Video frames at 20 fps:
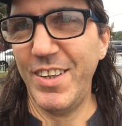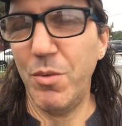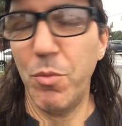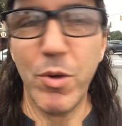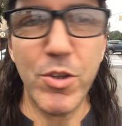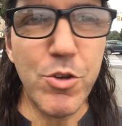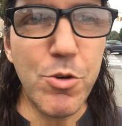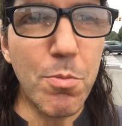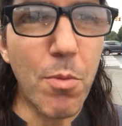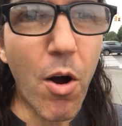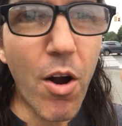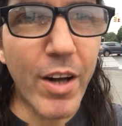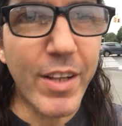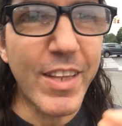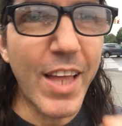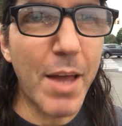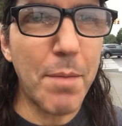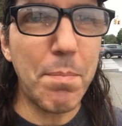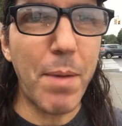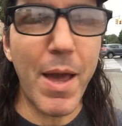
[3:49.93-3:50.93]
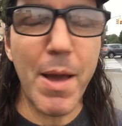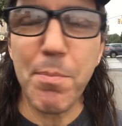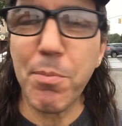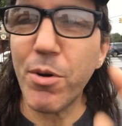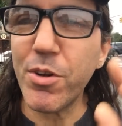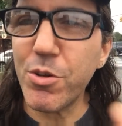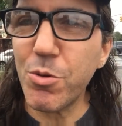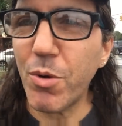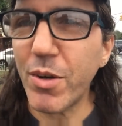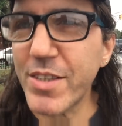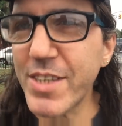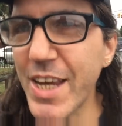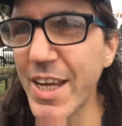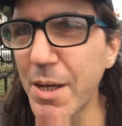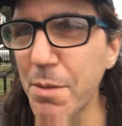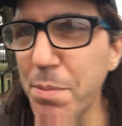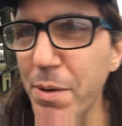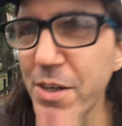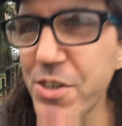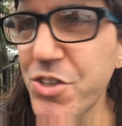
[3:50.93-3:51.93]
When you mark that paper and you want to
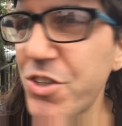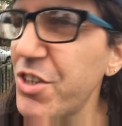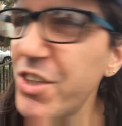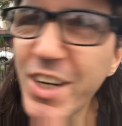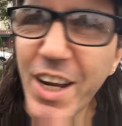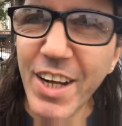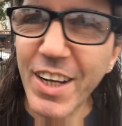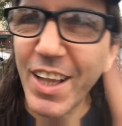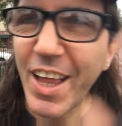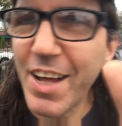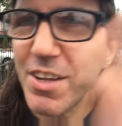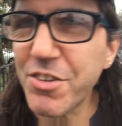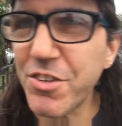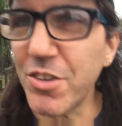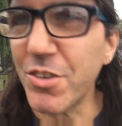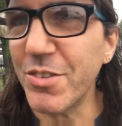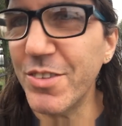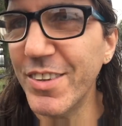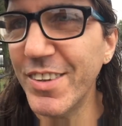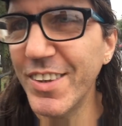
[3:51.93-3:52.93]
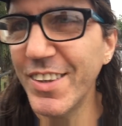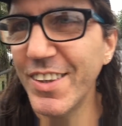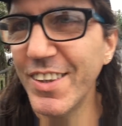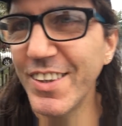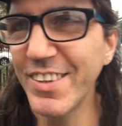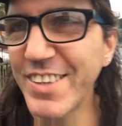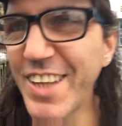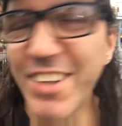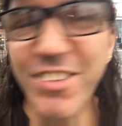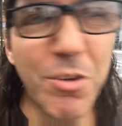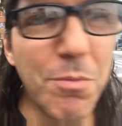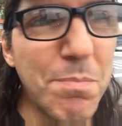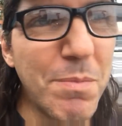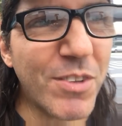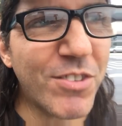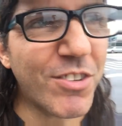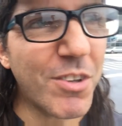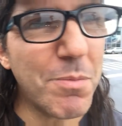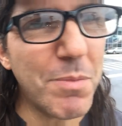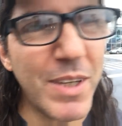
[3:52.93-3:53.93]
take a picture, you're not allowed to. That's a
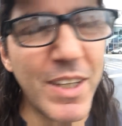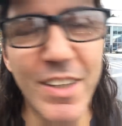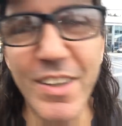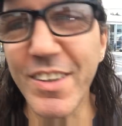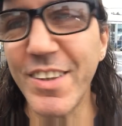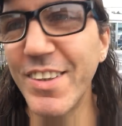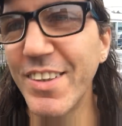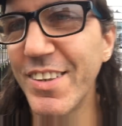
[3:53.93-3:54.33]
misdemeanor.